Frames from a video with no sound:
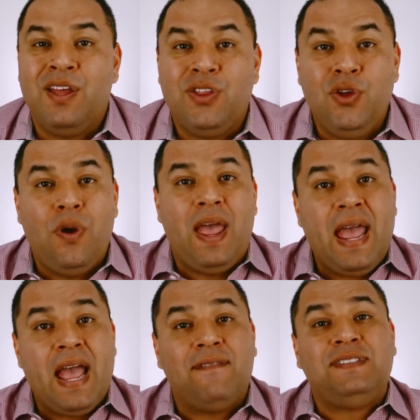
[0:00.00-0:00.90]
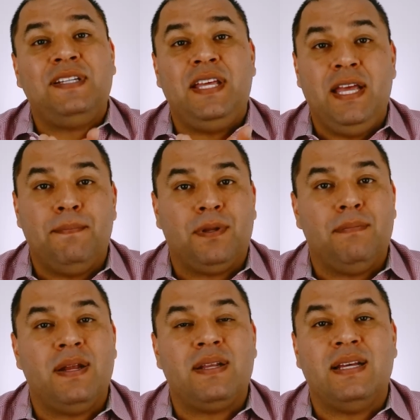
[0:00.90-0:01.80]
You have to
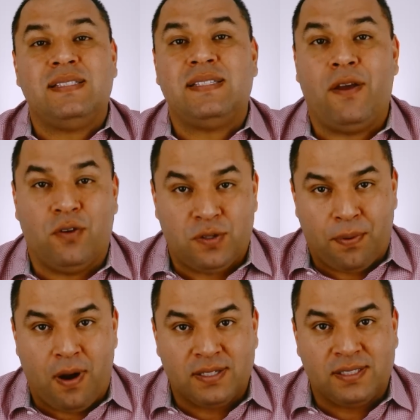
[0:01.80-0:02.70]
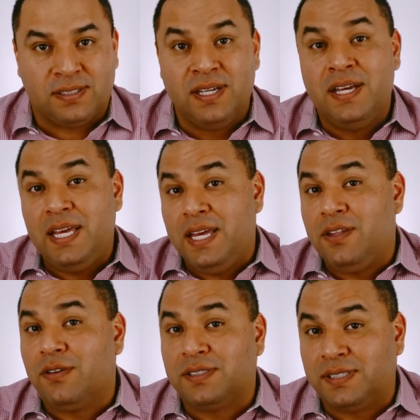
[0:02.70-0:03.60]
implement a sales process
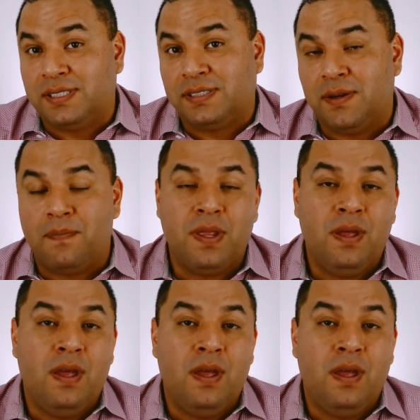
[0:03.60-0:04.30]
in your system.